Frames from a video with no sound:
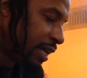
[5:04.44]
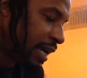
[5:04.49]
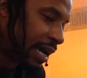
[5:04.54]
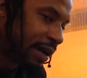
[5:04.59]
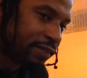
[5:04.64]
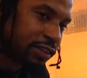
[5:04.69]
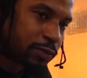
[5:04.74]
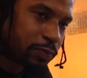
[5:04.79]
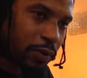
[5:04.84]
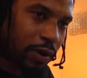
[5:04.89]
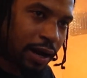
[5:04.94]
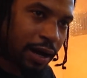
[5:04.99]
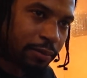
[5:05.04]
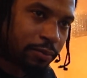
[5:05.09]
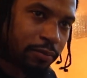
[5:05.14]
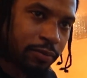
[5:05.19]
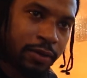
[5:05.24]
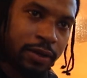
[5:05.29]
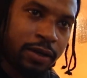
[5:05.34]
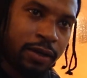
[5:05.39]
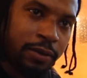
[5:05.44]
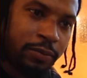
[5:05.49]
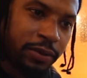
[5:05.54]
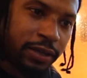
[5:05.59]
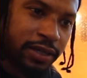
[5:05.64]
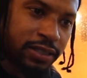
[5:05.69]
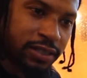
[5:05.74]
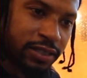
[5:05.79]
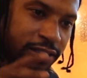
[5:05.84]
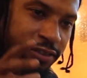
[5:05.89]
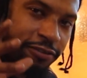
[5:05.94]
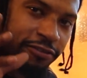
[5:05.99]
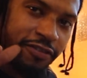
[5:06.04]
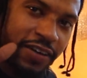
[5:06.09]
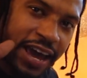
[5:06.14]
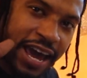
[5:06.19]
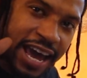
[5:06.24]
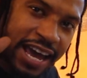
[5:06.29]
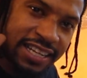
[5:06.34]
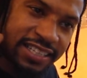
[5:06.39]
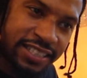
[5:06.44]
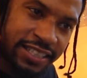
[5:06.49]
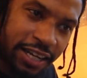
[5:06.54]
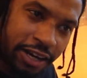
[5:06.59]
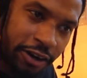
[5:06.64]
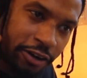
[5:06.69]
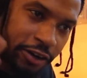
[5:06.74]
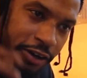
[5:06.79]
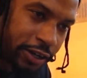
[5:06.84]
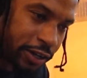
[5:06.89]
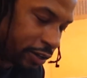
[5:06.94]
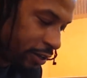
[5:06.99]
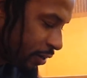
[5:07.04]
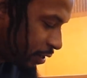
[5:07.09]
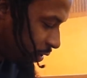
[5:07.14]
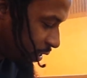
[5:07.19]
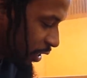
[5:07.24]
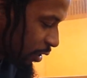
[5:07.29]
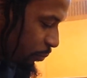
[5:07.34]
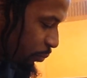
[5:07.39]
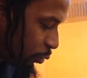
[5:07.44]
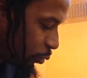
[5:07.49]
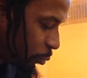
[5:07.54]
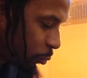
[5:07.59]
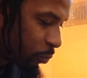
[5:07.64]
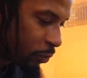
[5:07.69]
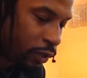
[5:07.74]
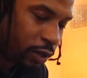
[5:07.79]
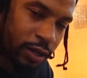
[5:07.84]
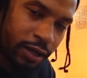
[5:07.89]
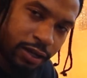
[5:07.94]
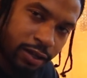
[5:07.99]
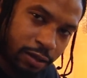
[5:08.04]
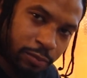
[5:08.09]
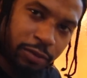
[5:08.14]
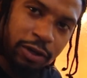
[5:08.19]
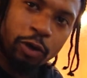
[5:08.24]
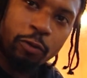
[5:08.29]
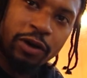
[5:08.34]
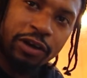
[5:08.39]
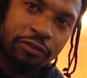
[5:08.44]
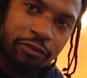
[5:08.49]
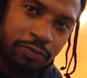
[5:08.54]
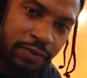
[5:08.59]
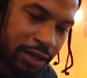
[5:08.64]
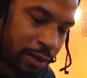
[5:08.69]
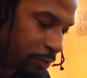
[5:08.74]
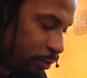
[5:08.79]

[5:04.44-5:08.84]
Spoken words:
have this problem because it's a vast area. They can poop and then be away from that